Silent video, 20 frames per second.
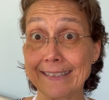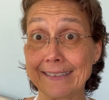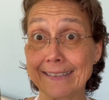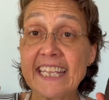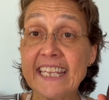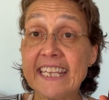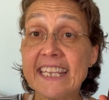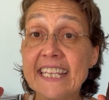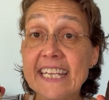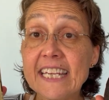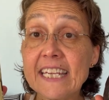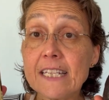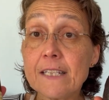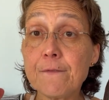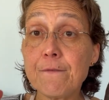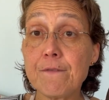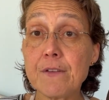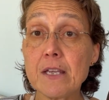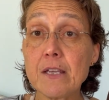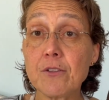In this
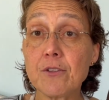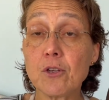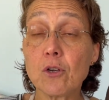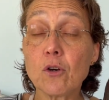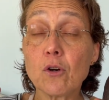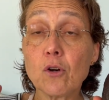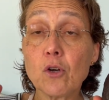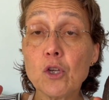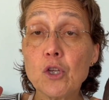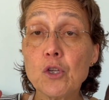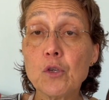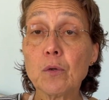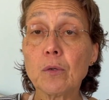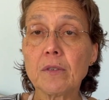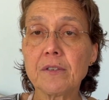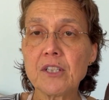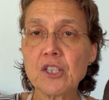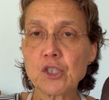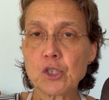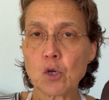video, you'll
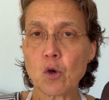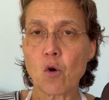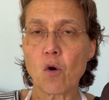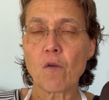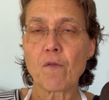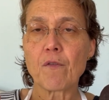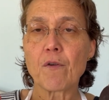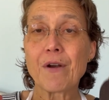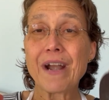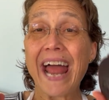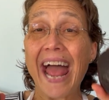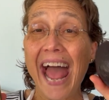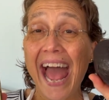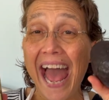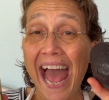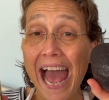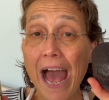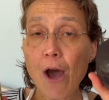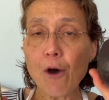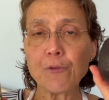discover
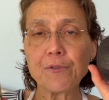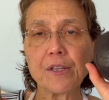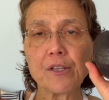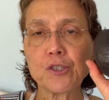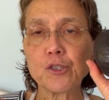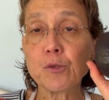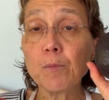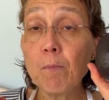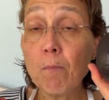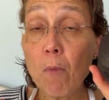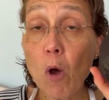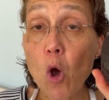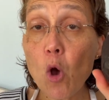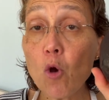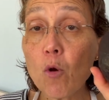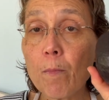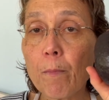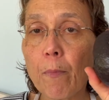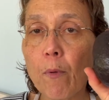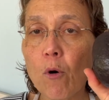how the
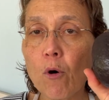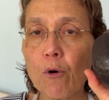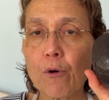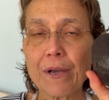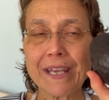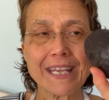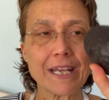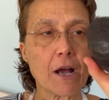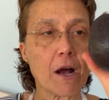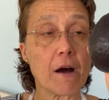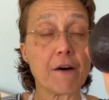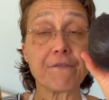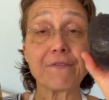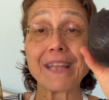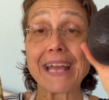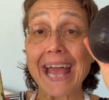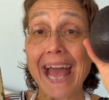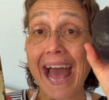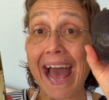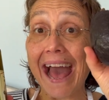smoke point of
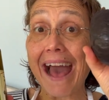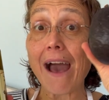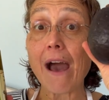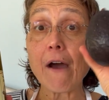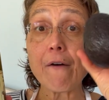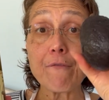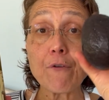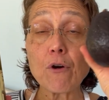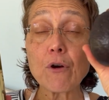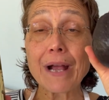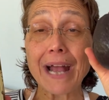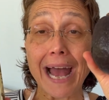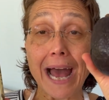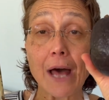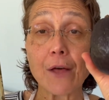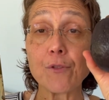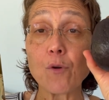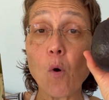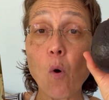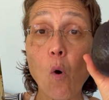the
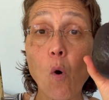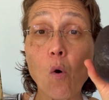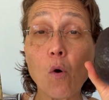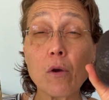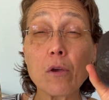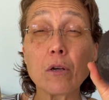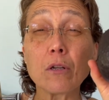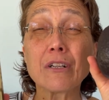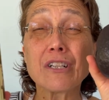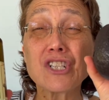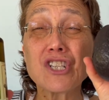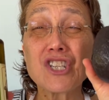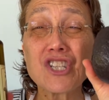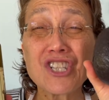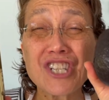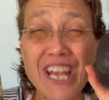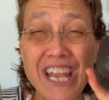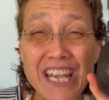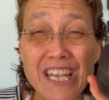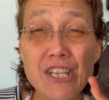avocado oil
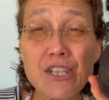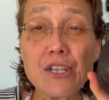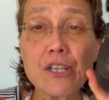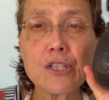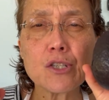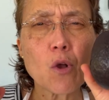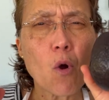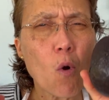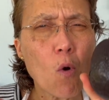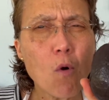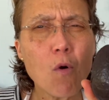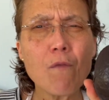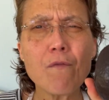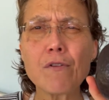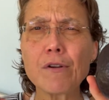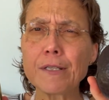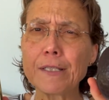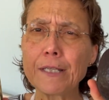changes over